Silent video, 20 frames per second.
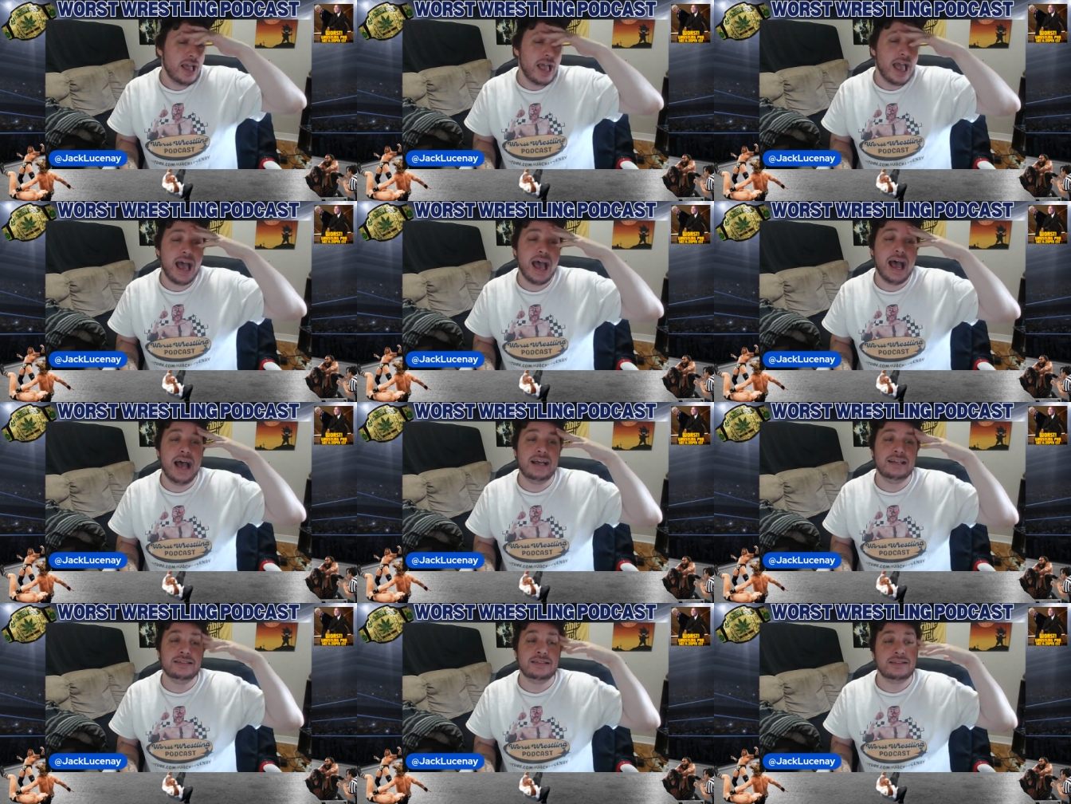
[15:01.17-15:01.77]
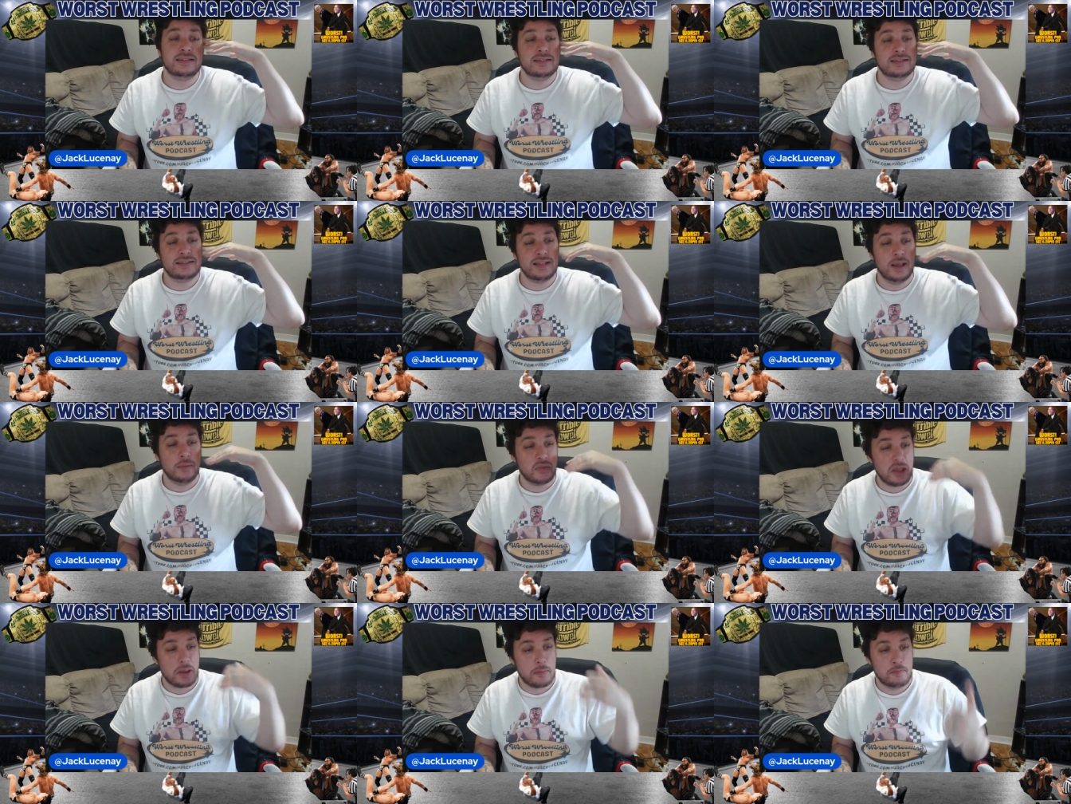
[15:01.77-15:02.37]
as
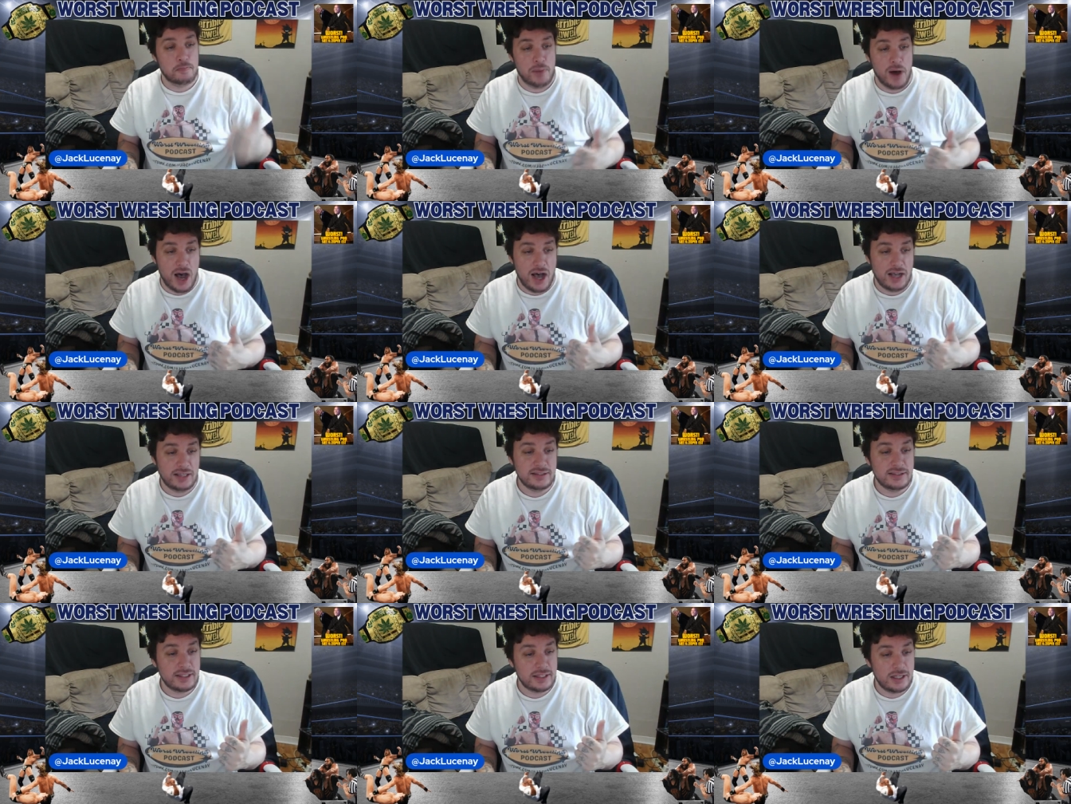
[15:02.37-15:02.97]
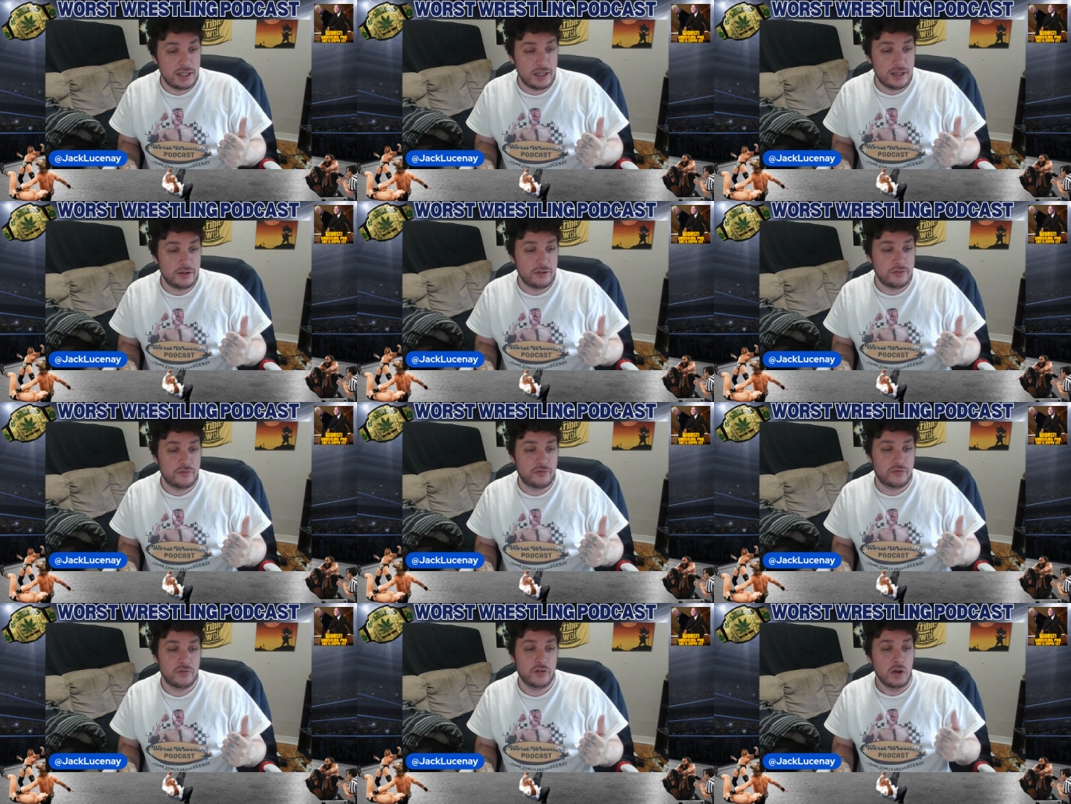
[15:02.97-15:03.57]
something
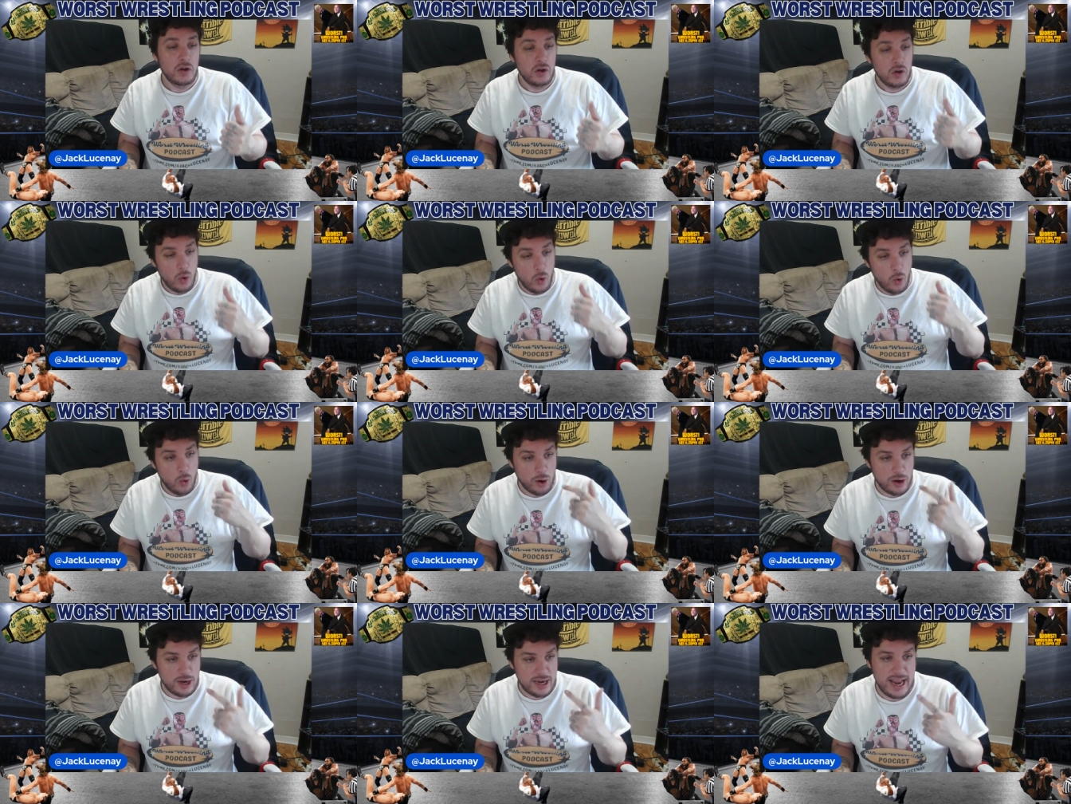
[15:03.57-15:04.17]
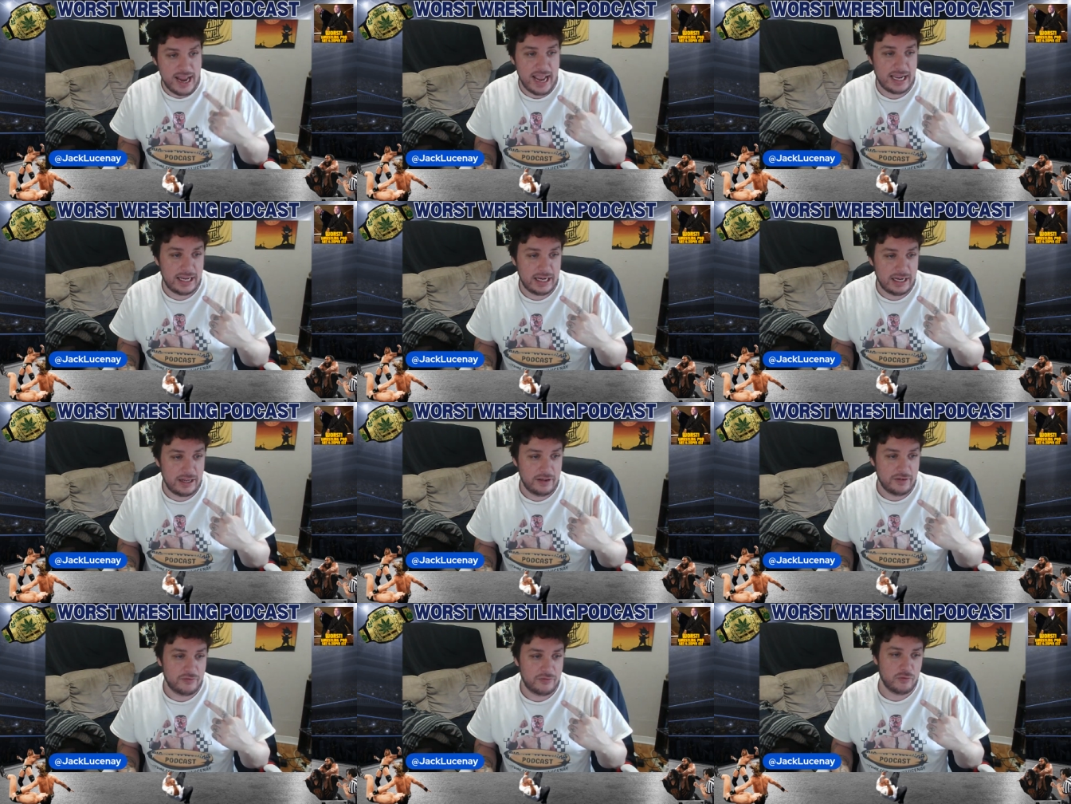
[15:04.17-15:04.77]
positive or
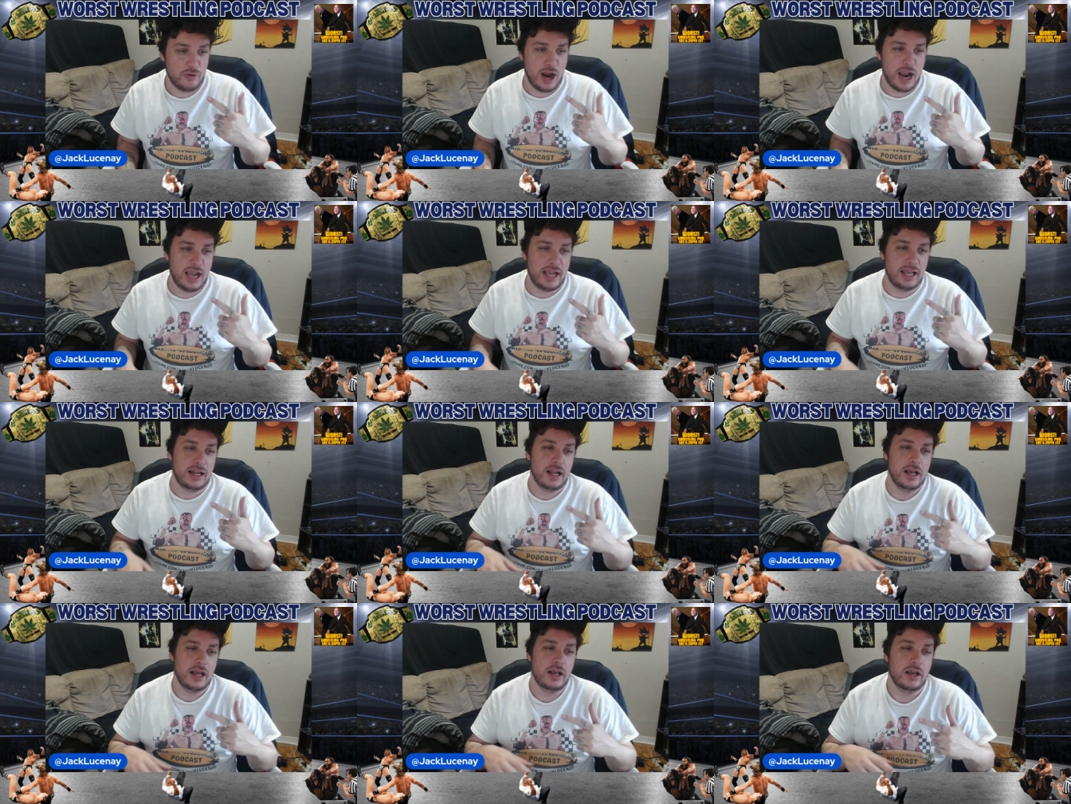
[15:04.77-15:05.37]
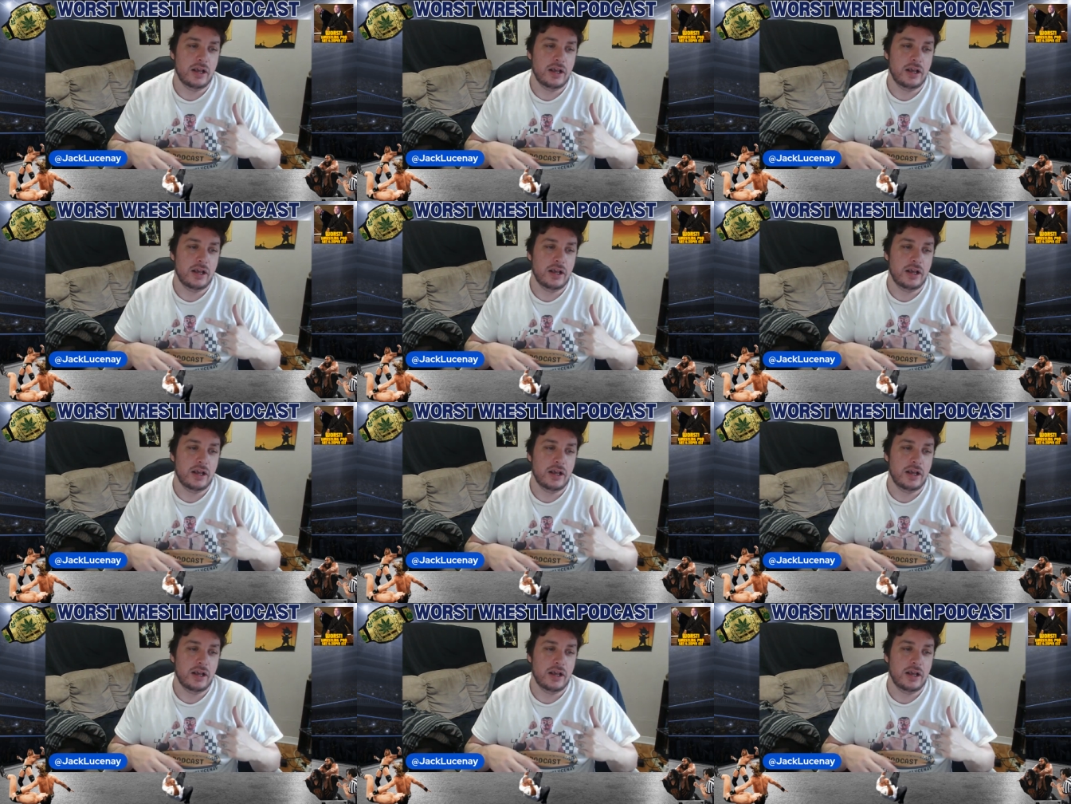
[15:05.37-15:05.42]
negative, right?